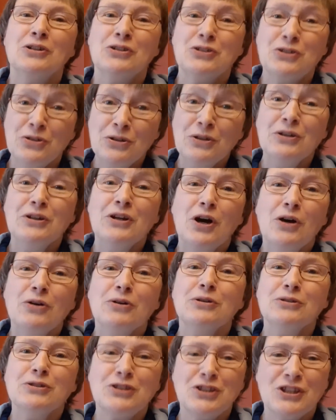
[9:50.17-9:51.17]
Do you know
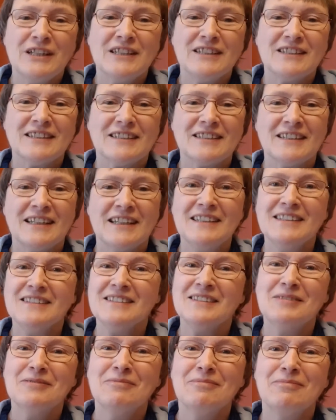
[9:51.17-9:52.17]
who Jesus
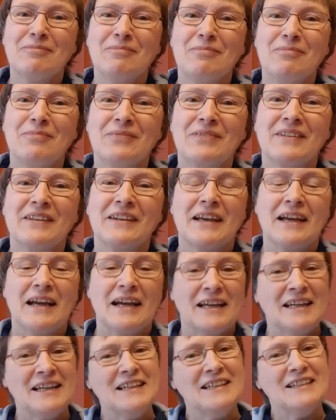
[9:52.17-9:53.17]
is?
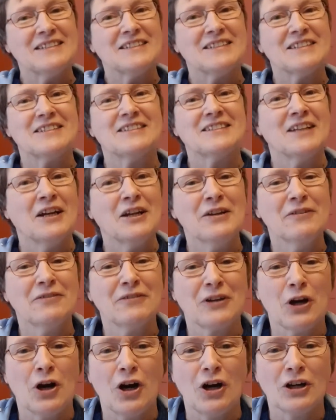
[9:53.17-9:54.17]
He's the Son of
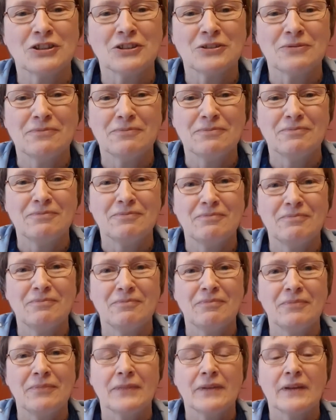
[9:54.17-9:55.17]
God.
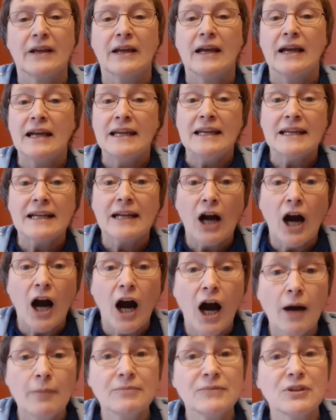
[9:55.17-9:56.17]
He
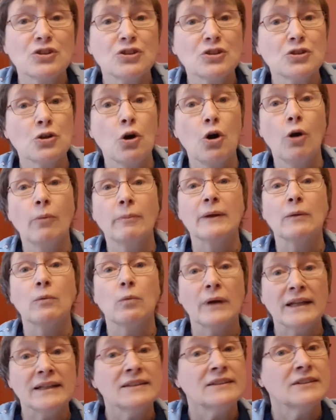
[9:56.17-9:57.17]
calmed the stormy
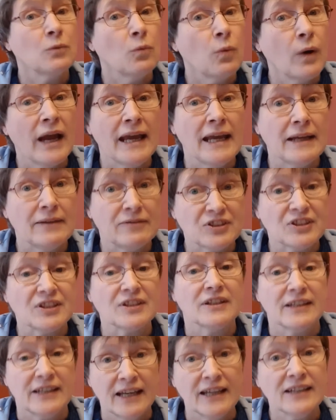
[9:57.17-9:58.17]
wind and waves.
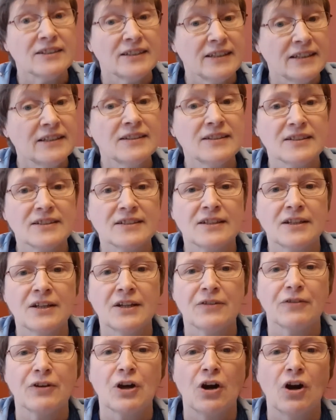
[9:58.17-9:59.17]
Yes, he's the Son
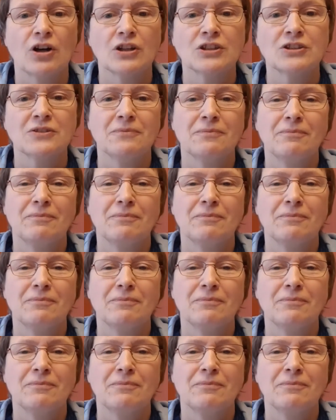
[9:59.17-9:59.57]
of God.